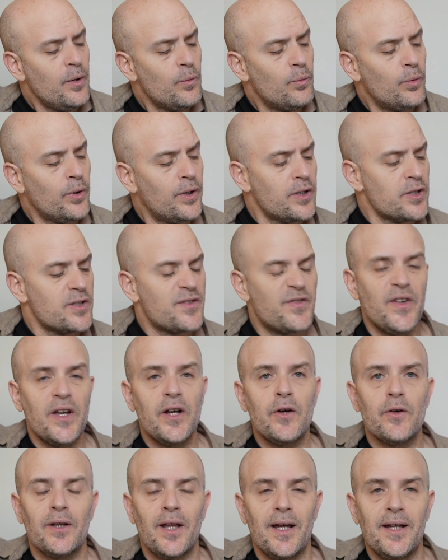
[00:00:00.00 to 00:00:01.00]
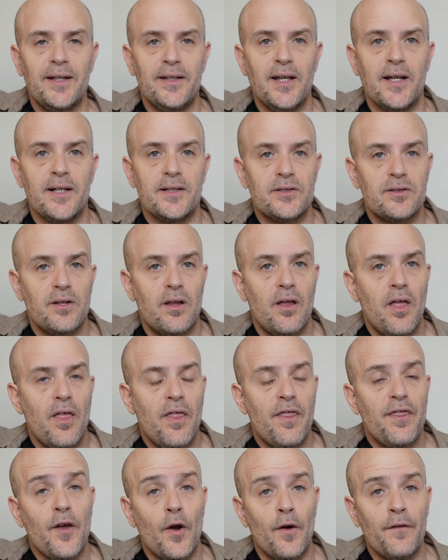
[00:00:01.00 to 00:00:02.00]
We're going to just finger it like this.
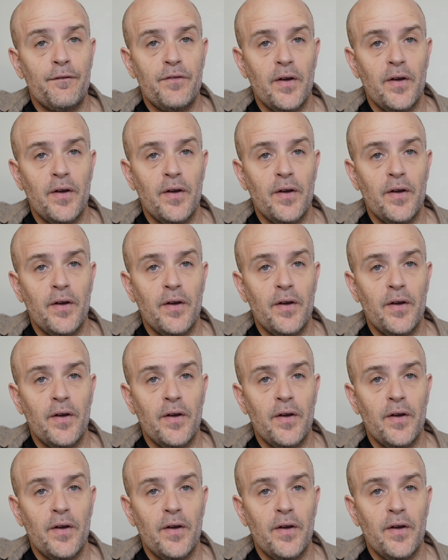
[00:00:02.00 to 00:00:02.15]
3rd